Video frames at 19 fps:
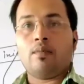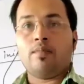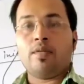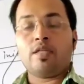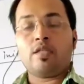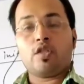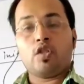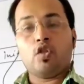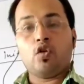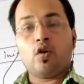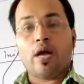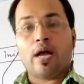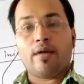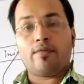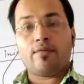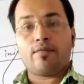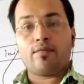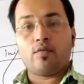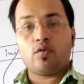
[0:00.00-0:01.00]
means you
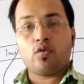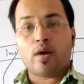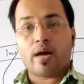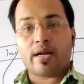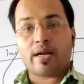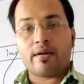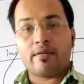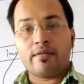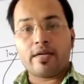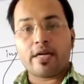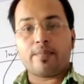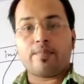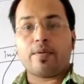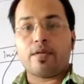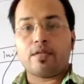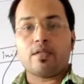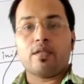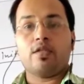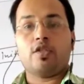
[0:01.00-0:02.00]
are
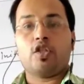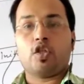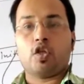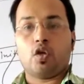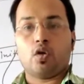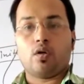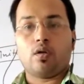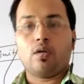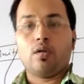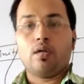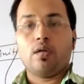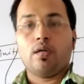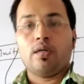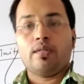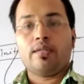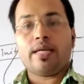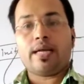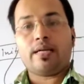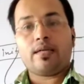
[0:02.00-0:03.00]
100% sure
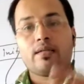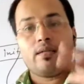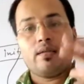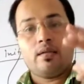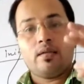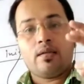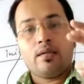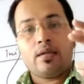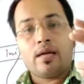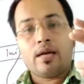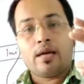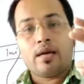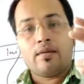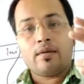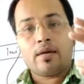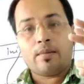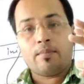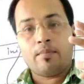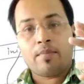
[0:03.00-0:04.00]
that
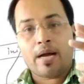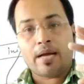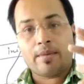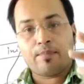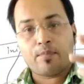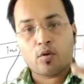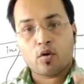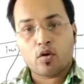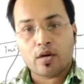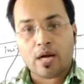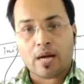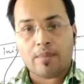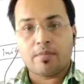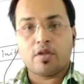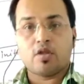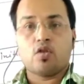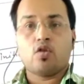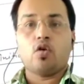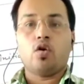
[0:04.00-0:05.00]
my
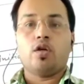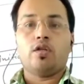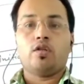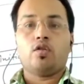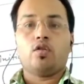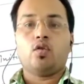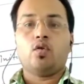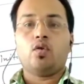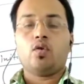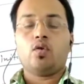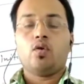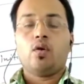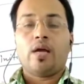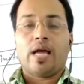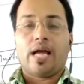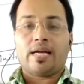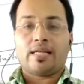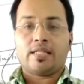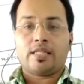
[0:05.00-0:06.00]
program is going
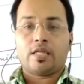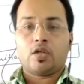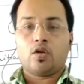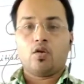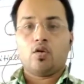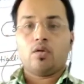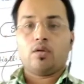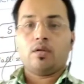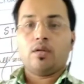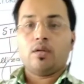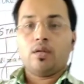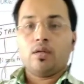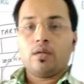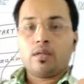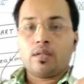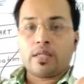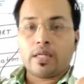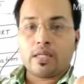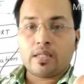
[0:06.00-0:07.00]
to
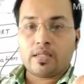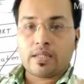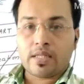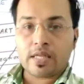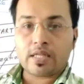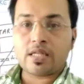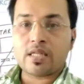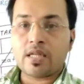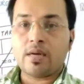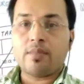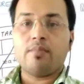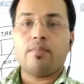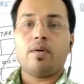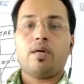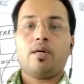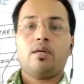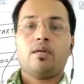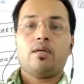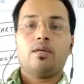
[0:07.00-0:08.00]
execute till this
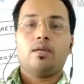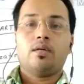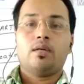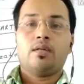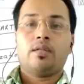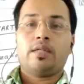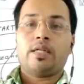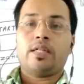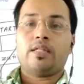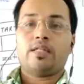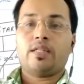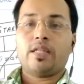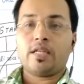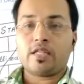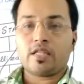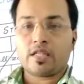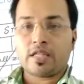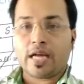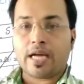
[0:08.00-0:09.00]
number, till
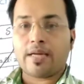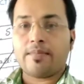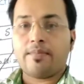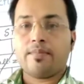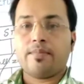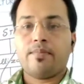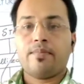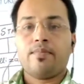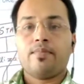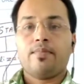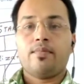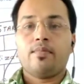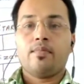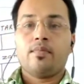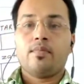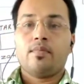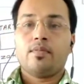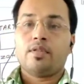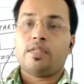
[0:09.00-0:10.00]
this time,
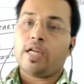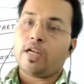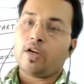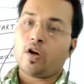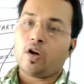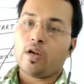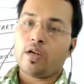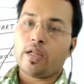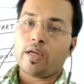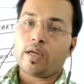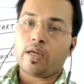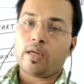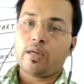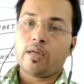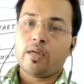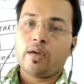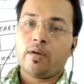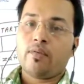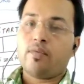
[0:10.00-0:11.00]
then
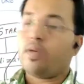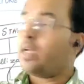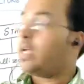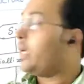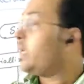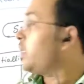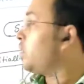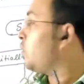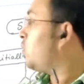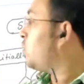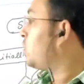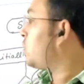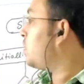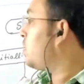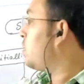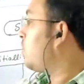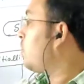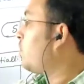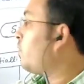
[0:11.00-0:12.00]
only we can use
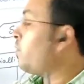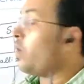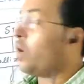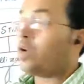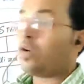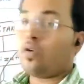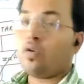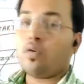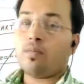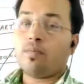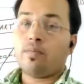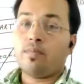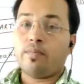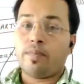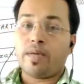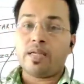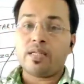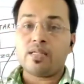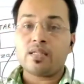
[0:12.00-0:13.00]
for
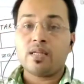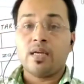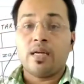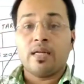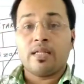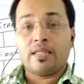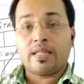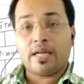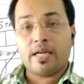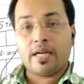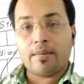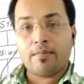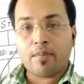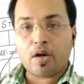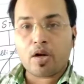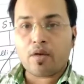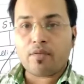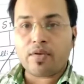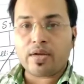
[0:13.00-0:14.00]
loop. Means the
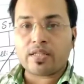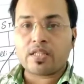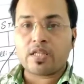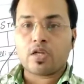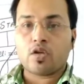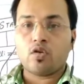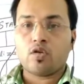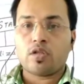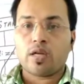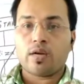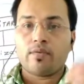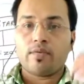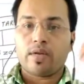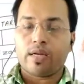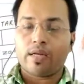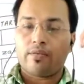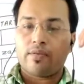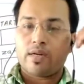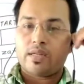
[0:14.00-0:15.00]
number of execution
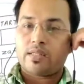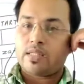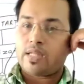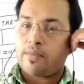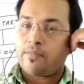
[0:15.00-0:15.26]
whenever